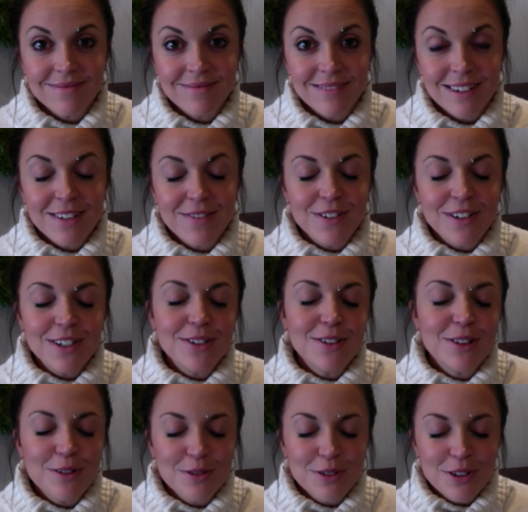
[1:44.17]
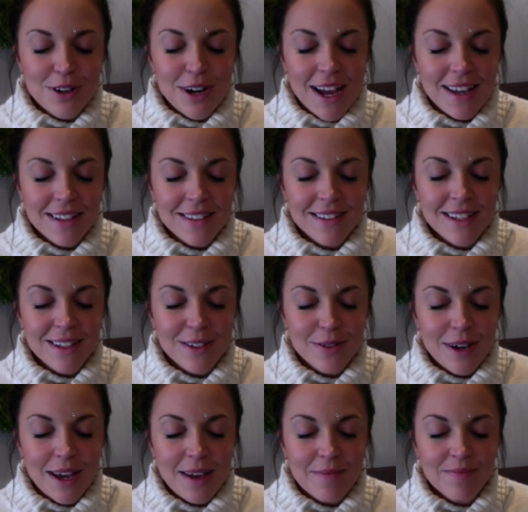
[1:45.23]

If you need to close your eyes, that's okay.